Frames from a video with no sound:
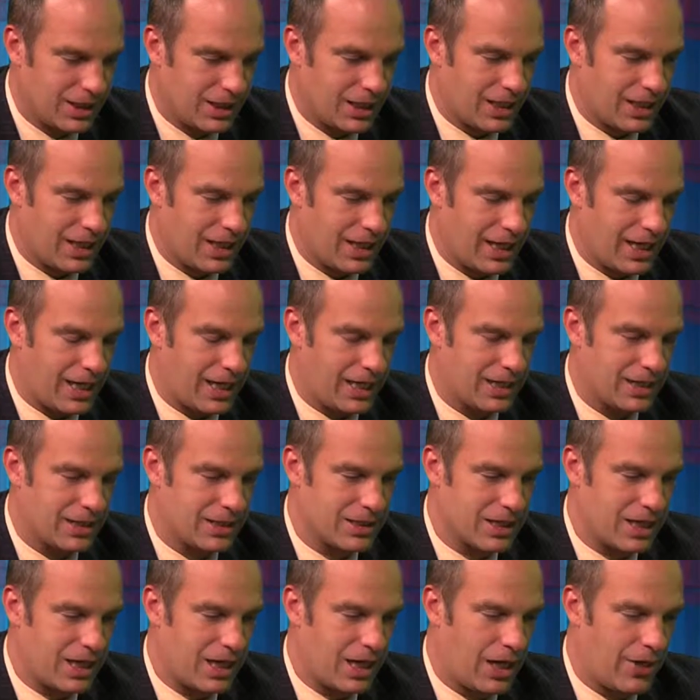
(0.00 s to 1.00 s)
Yeah.
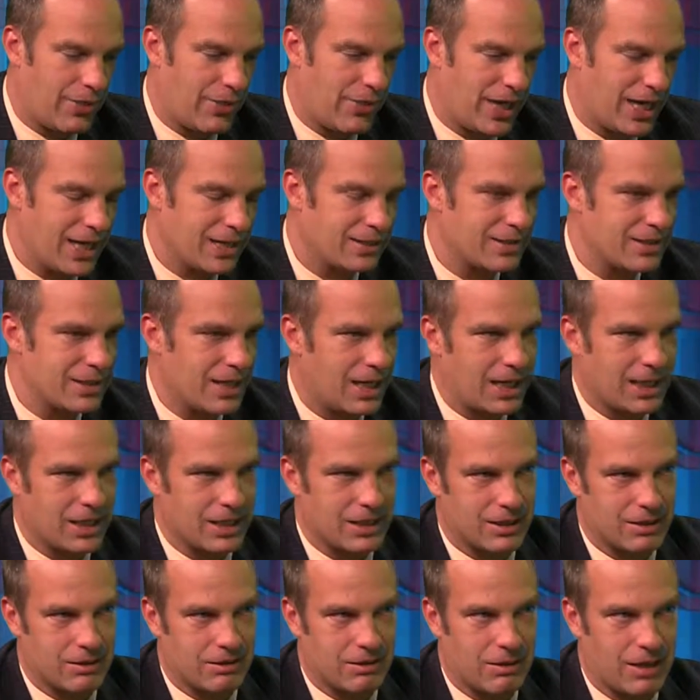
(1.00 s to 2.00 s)
And that's
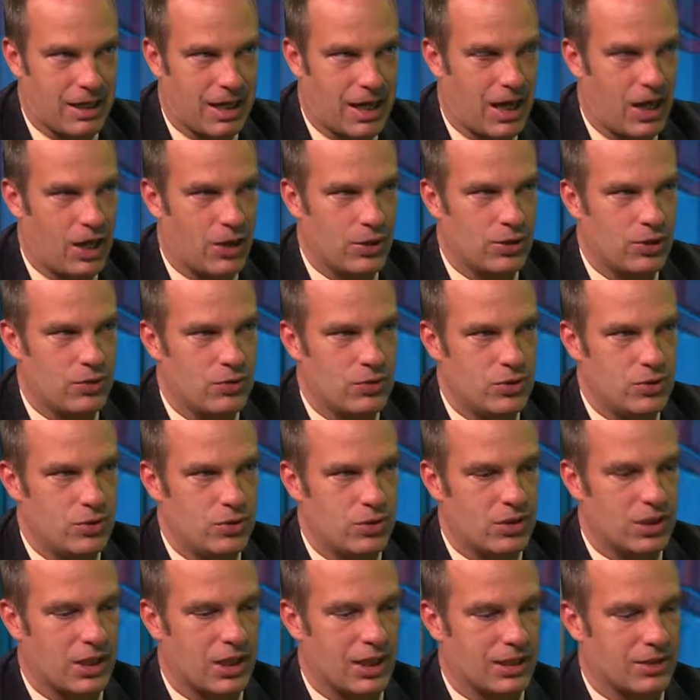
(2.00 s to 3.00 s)
not how you
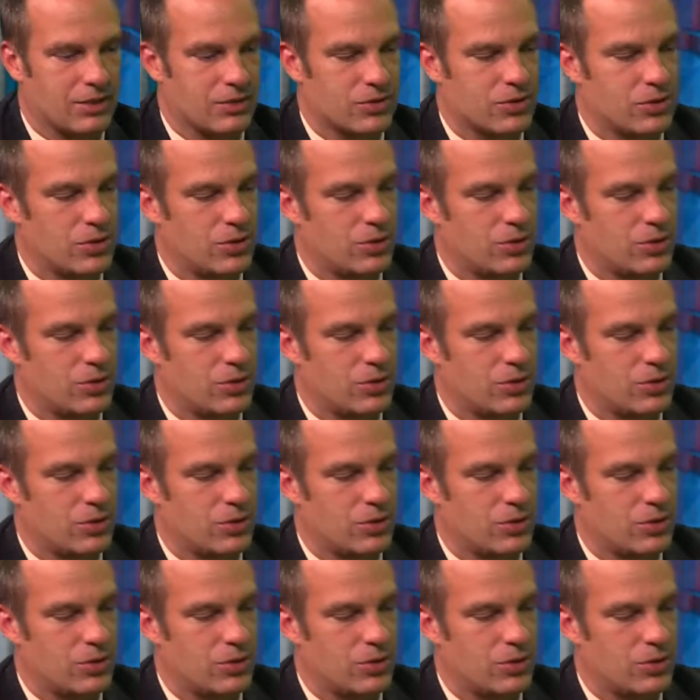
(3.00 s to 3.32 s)
do things.